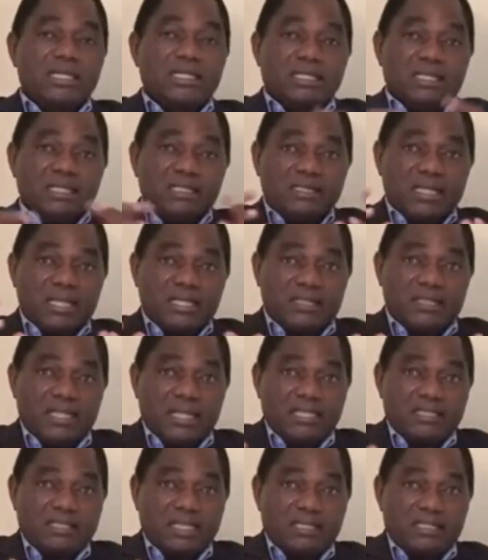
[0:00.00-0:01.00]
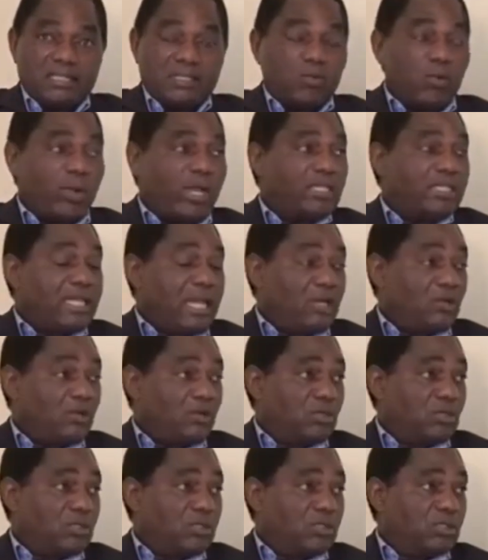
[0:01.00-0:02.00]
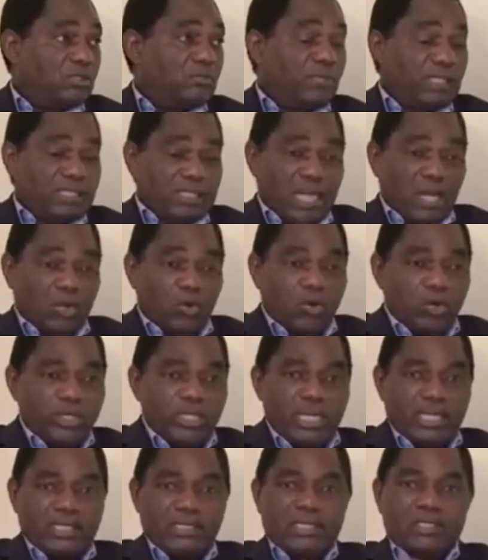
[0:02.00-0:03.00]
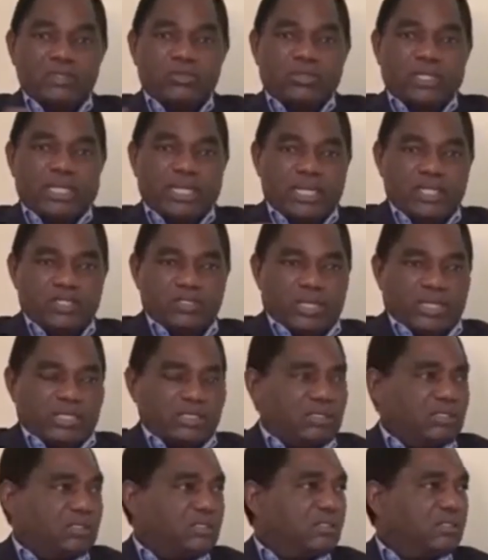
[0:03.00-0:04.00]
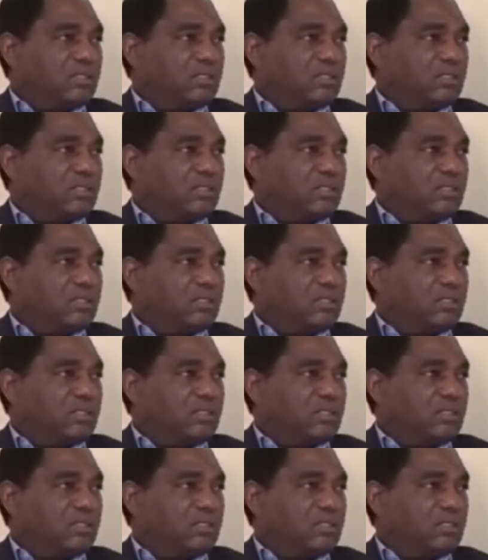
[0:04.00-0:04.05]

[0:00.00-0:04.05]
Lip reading: These are things that require dialogue, but they are connected to the hatred.